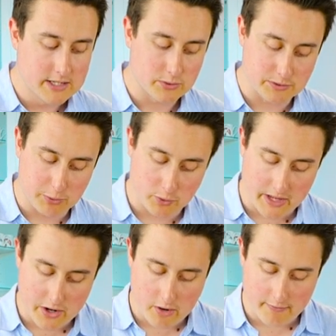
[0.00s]
So just pulled
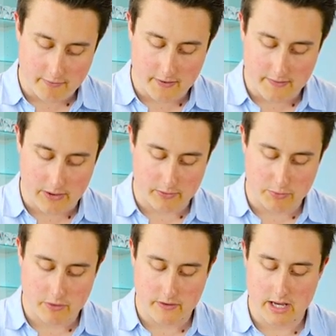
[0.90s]
that off and that would
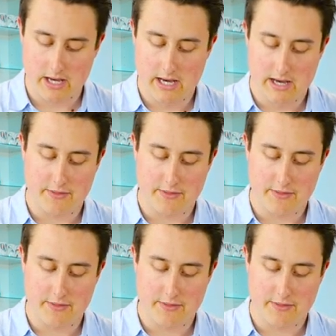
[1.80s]
move it.